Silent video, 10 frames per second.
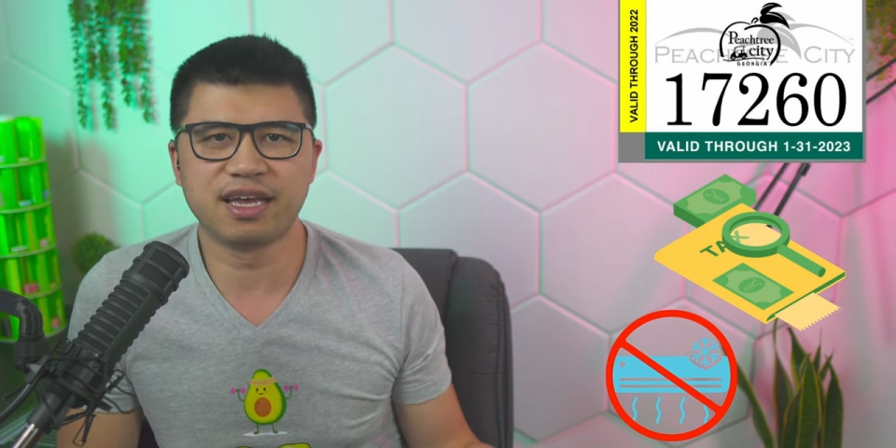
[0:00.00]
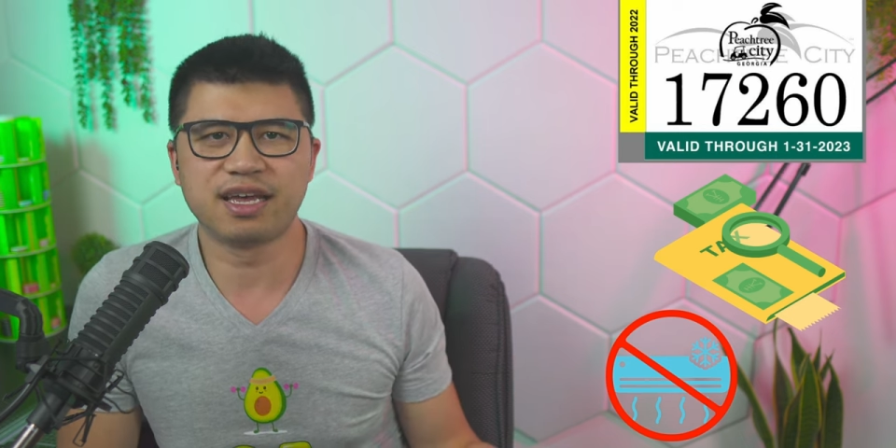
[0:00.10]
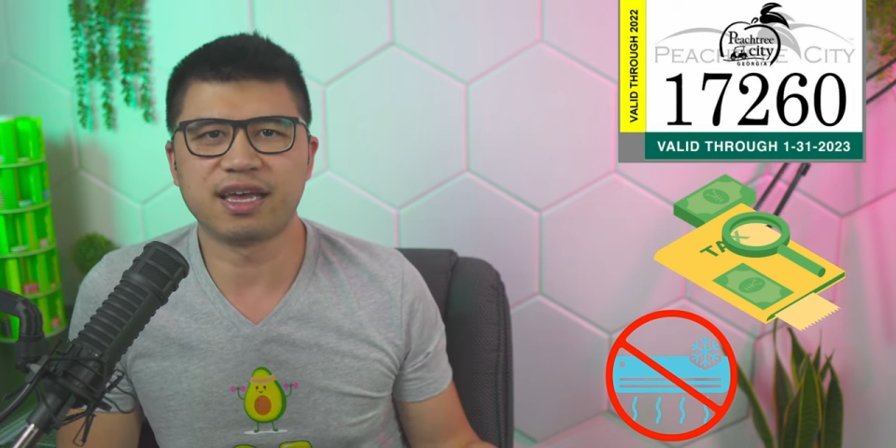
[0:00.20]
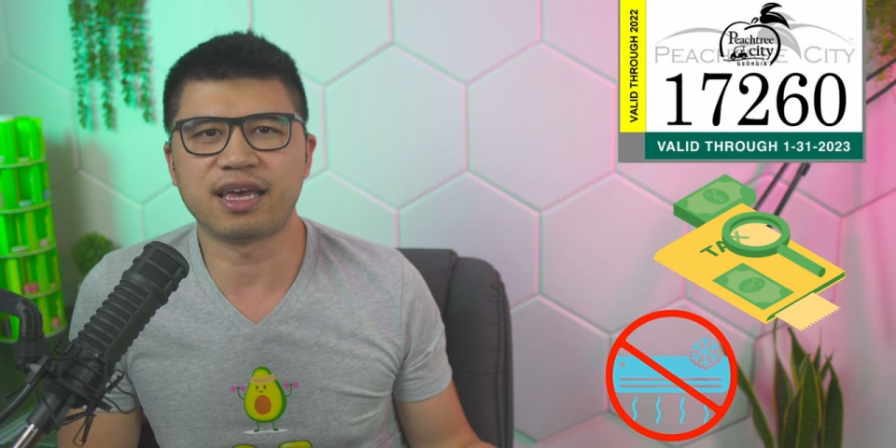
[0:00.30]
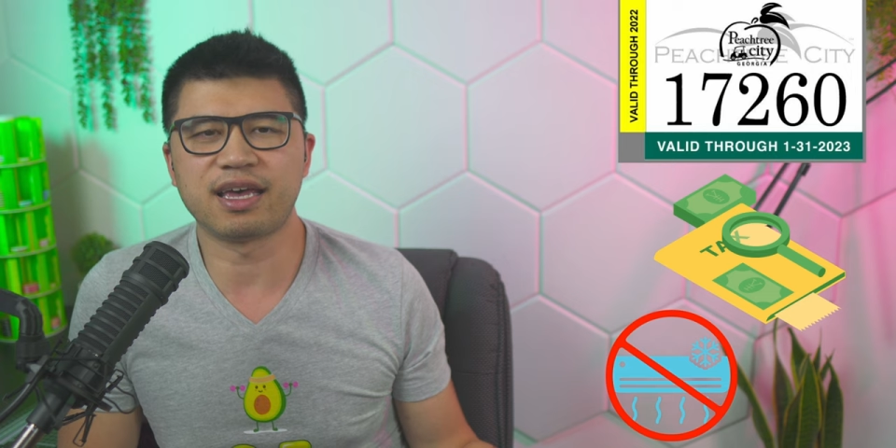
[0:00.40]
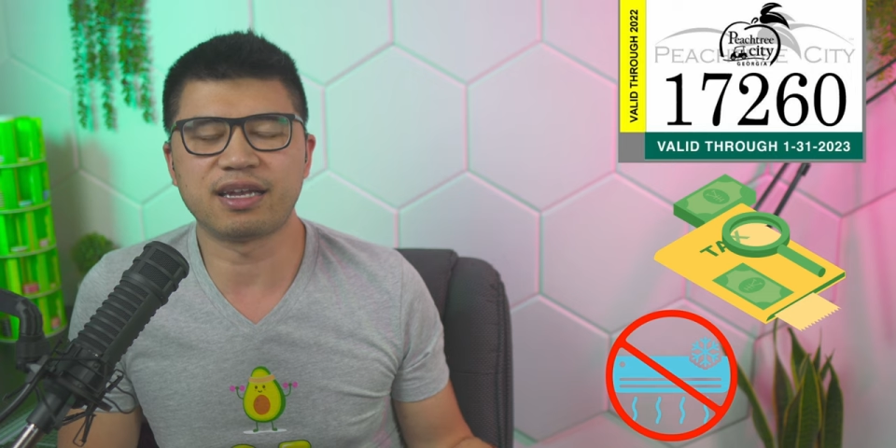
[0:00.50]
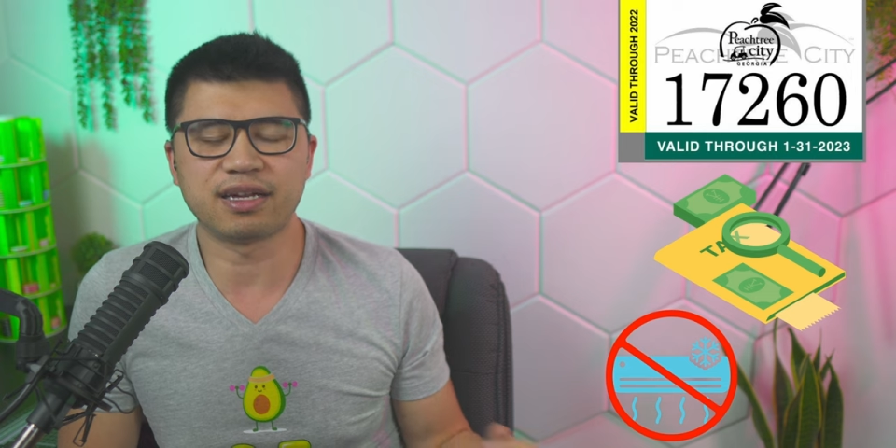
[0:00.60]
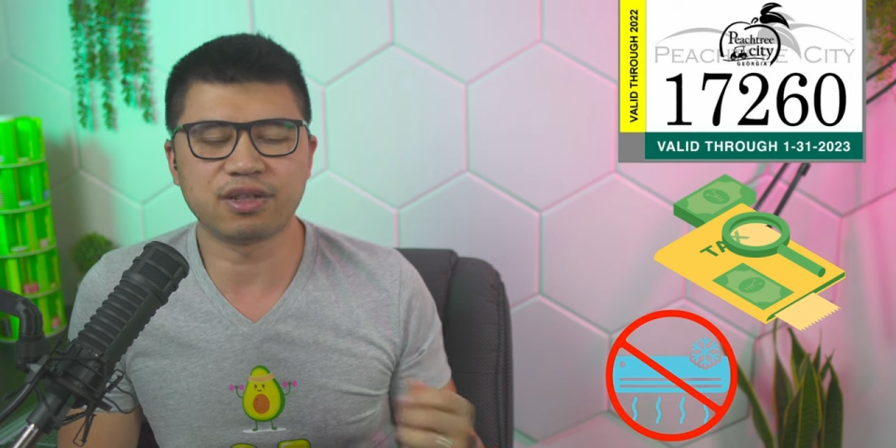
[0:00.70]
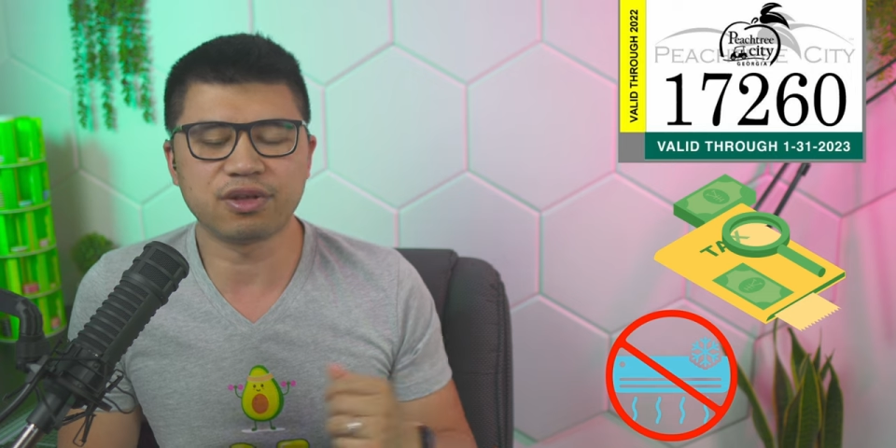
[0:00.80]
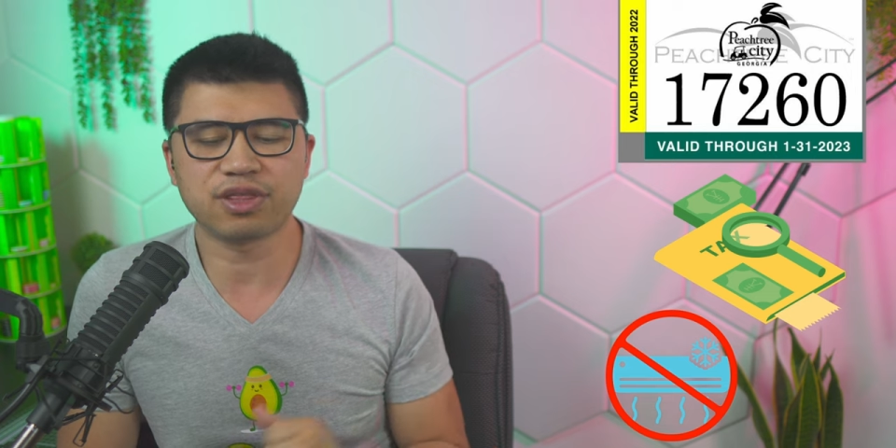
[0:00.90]
And
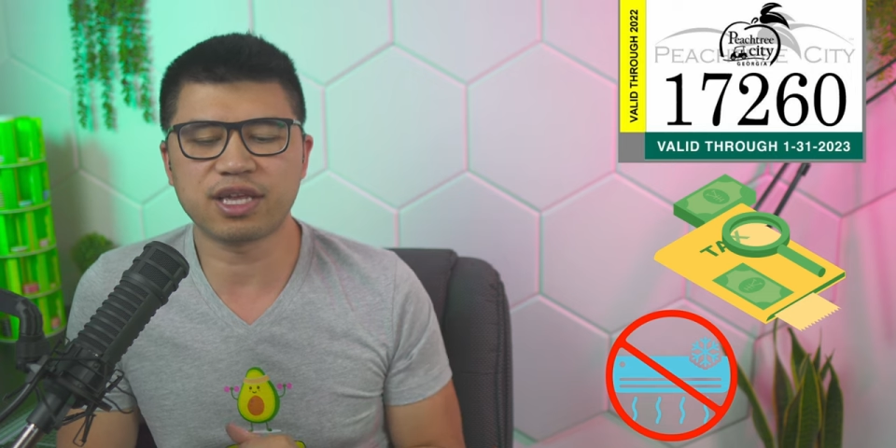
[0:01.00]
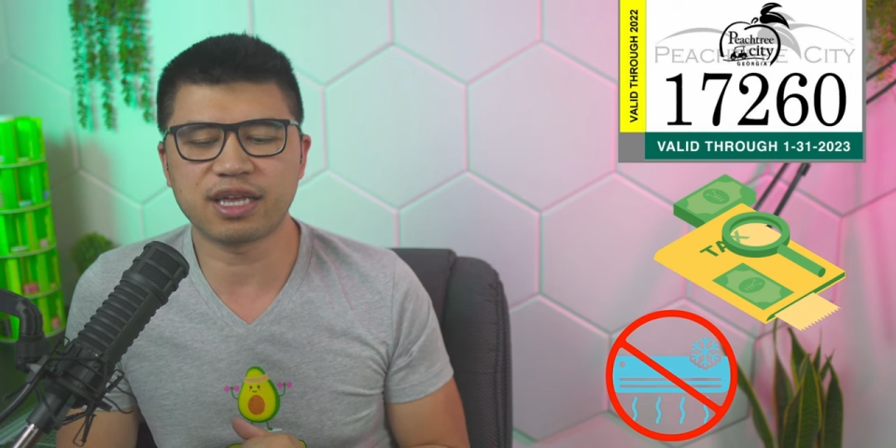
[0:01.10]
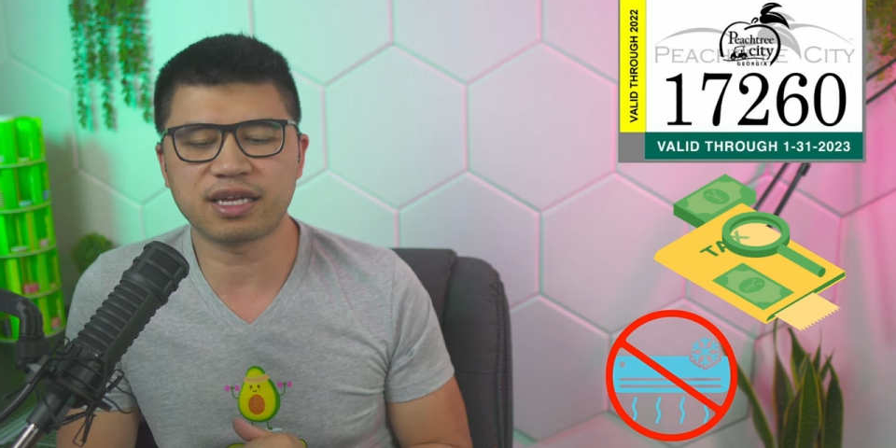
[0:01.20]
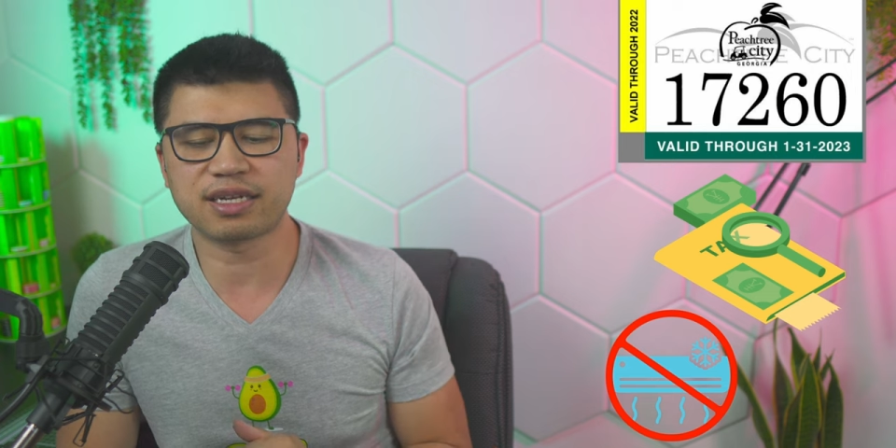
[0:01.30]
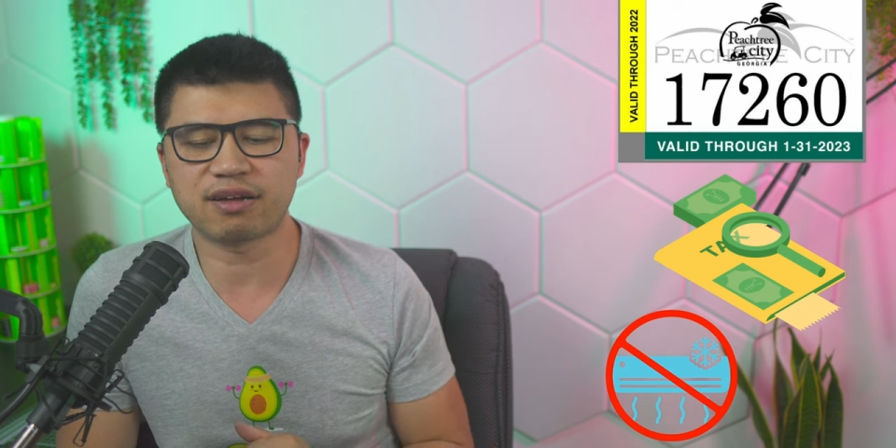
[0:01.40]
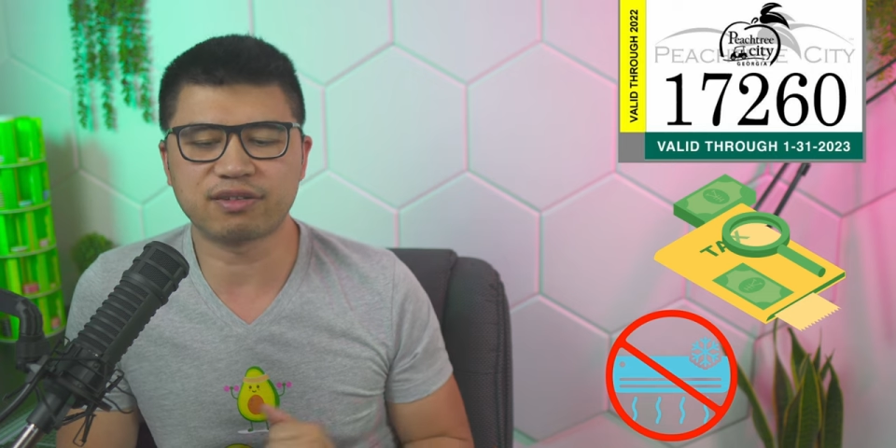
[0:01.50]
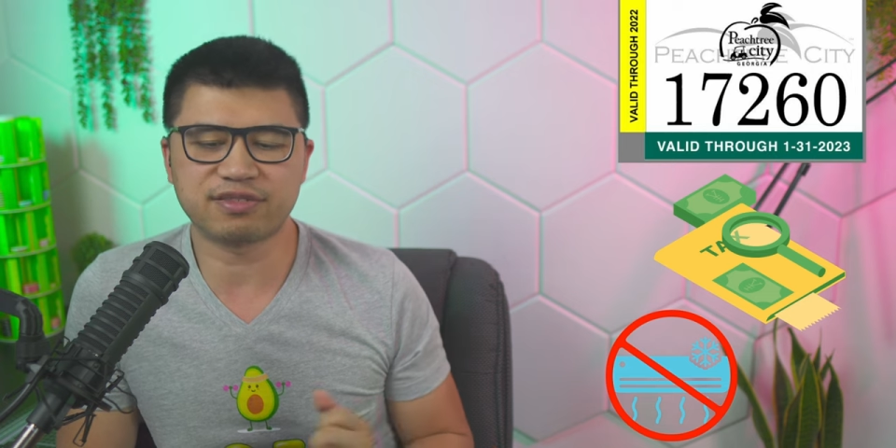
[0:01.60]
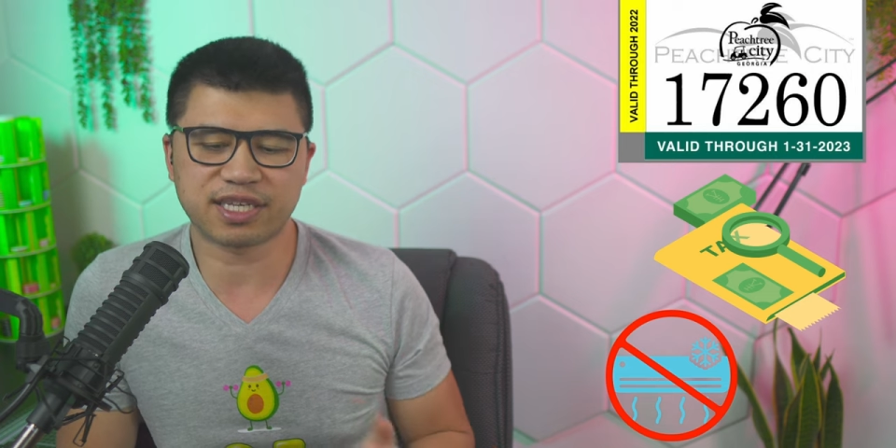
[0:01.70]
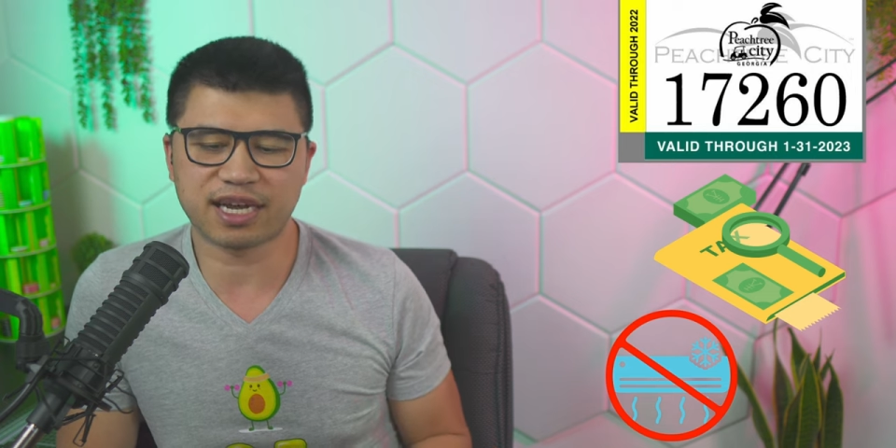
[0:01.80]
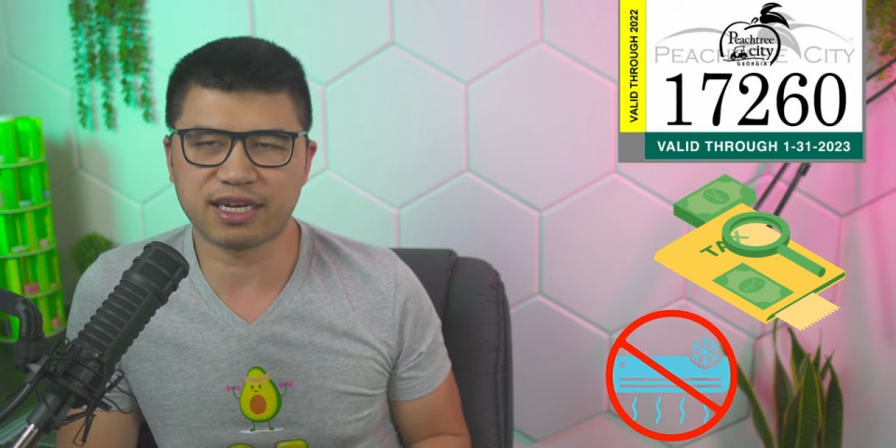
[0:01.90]
another thing now
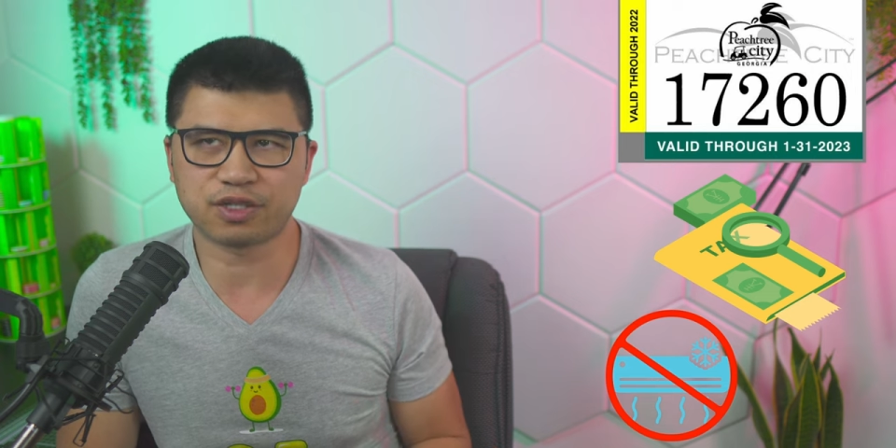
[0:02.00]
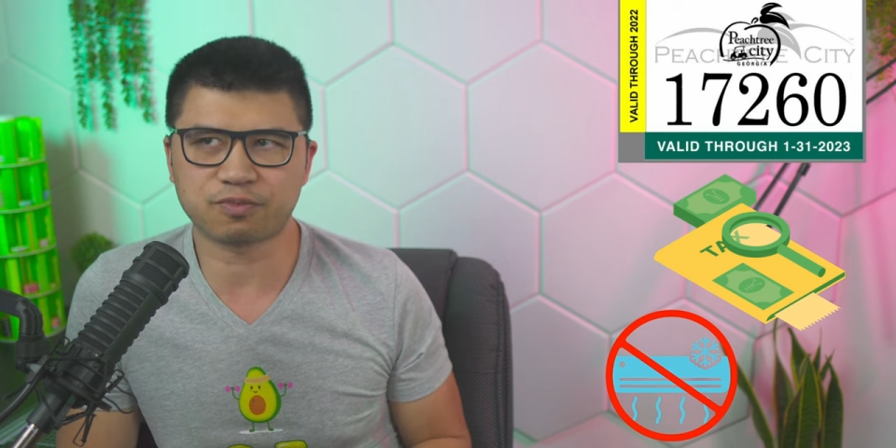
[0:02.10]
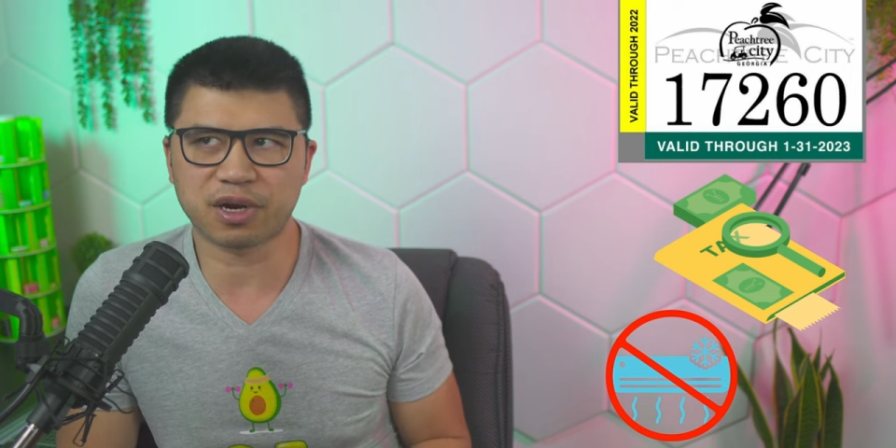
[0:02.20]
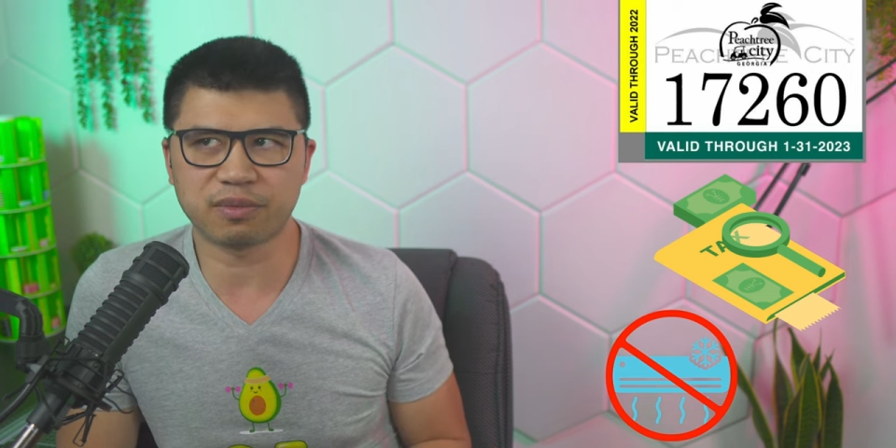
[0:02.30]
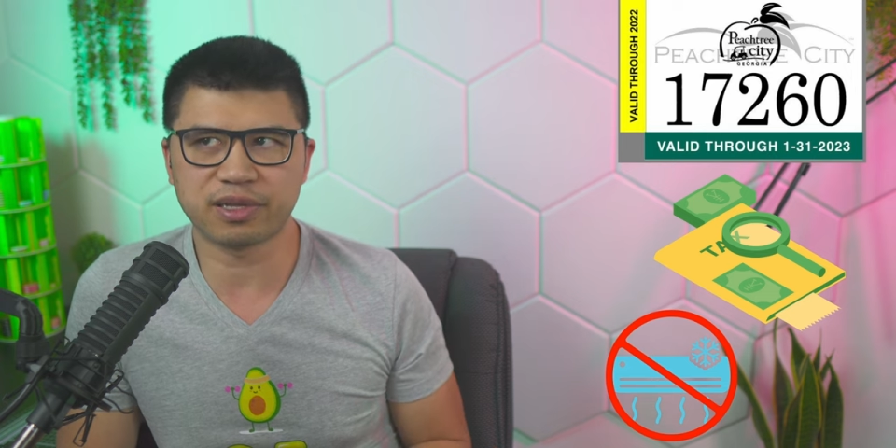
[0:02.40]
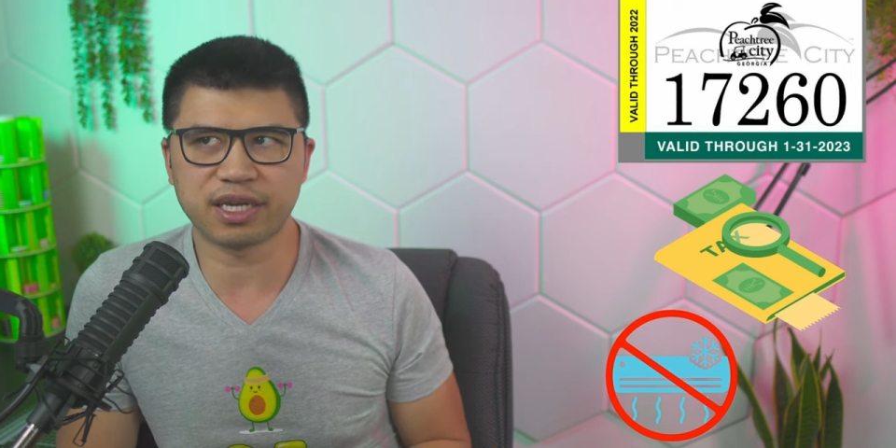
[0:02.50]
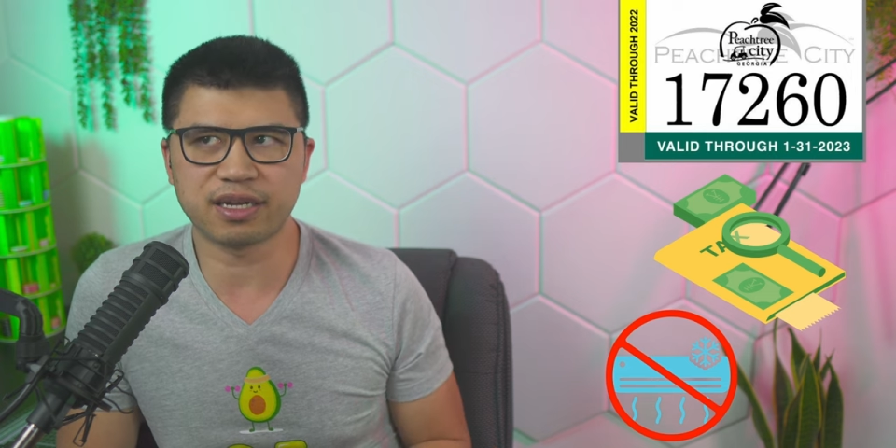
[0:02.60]
sign is probably,